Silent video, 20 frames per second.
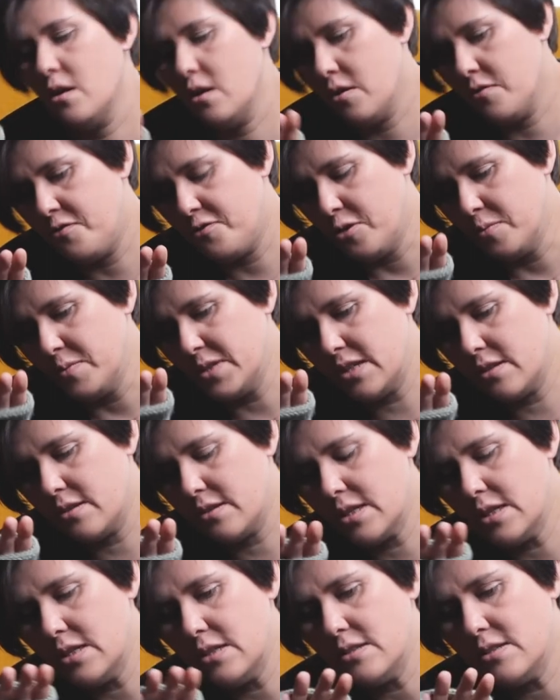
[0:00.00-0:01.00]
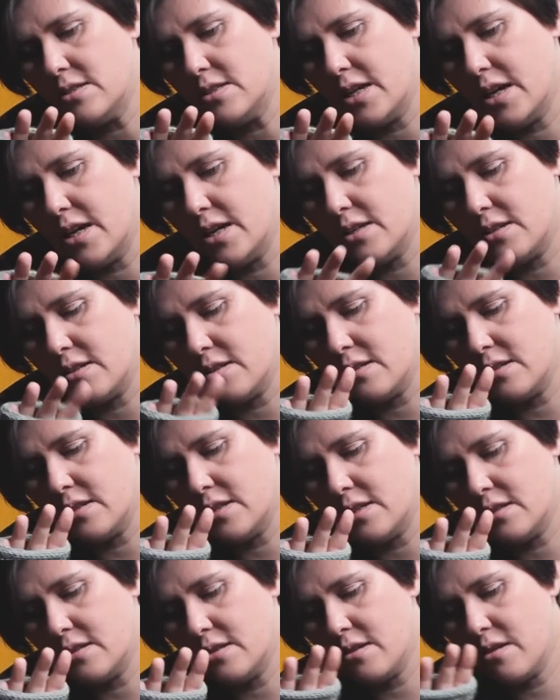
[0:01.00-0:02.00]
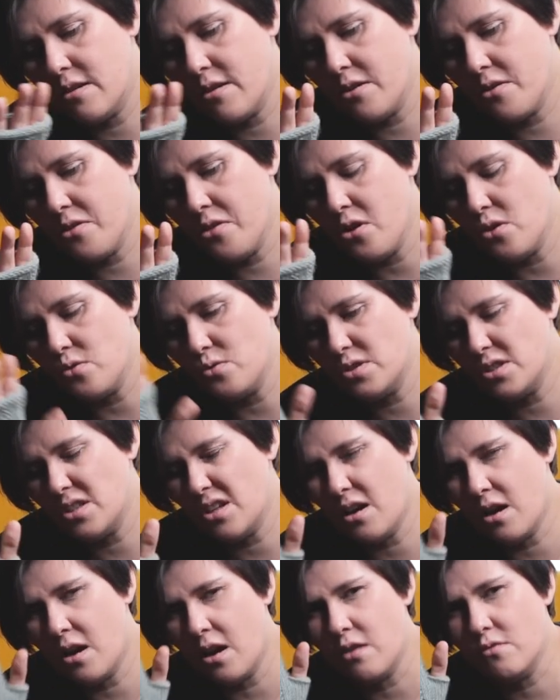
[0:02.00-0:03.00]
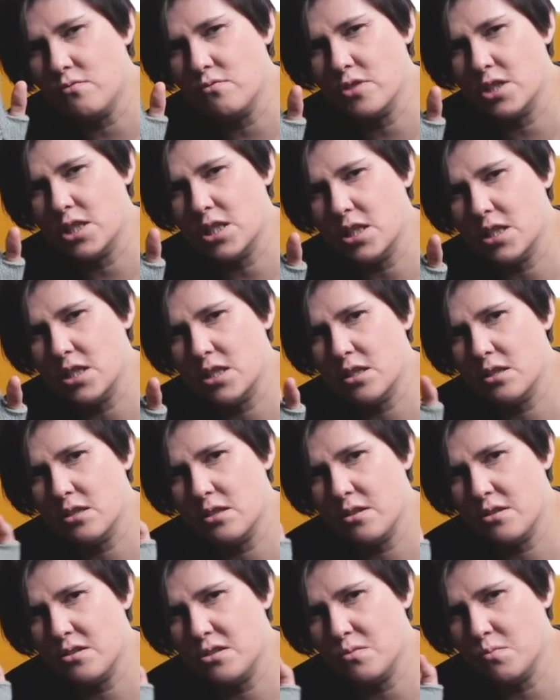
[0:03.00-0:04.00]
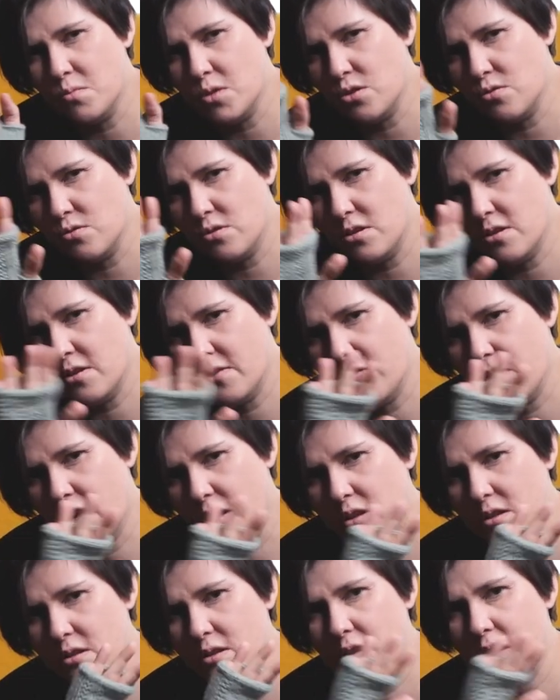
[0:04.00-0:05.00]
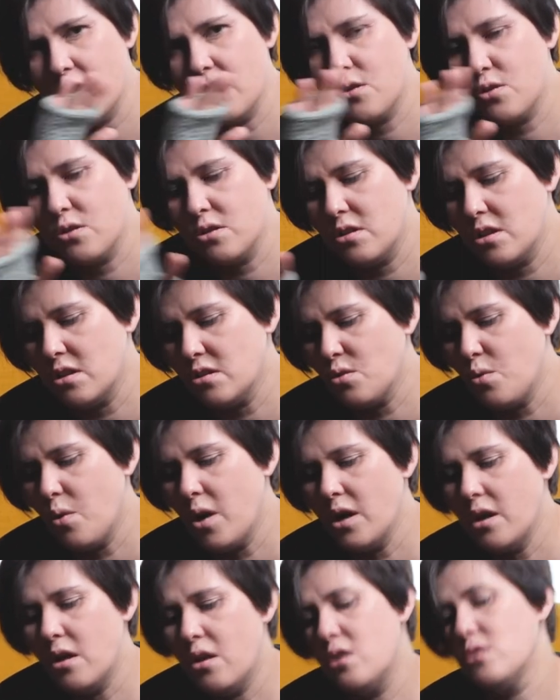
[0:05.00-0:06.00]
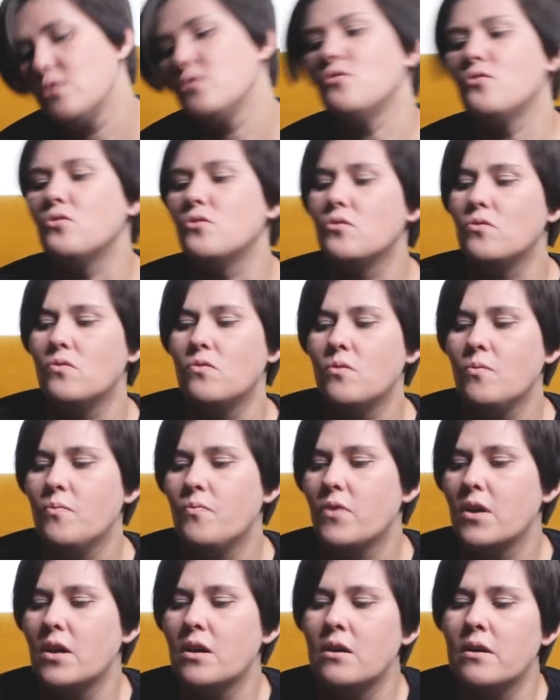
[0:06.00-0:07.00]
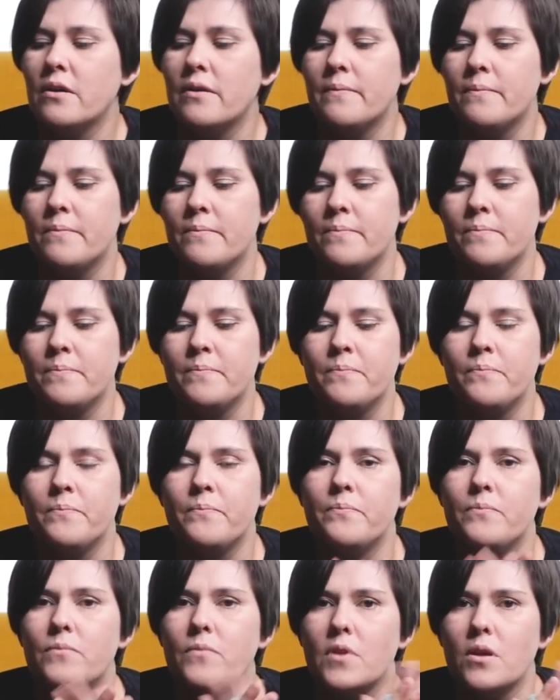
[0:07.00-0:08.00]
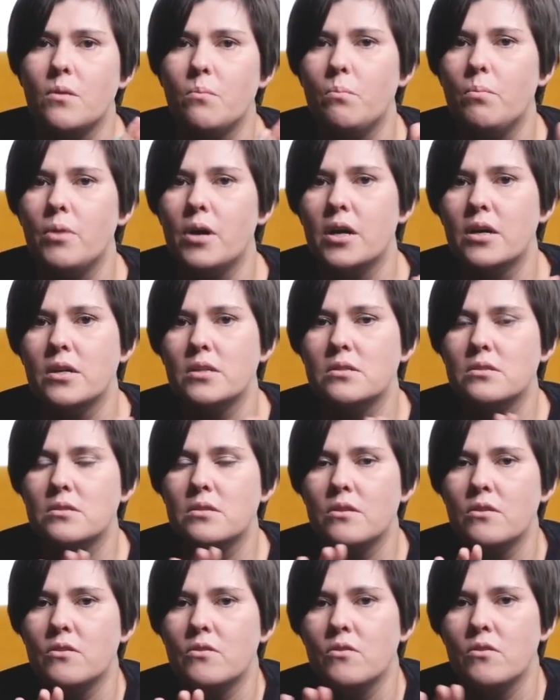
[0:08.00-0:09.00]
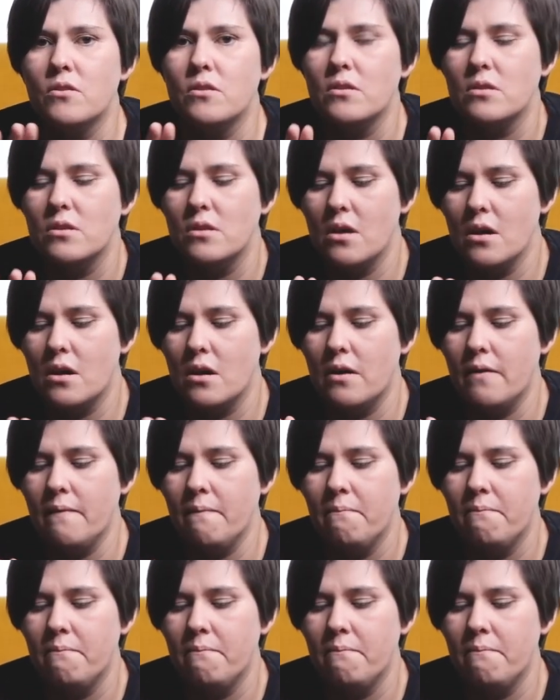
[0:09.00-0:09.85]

from the skill set. Those are really the most advanced. There, there's quite a lot to do, um, but yeah.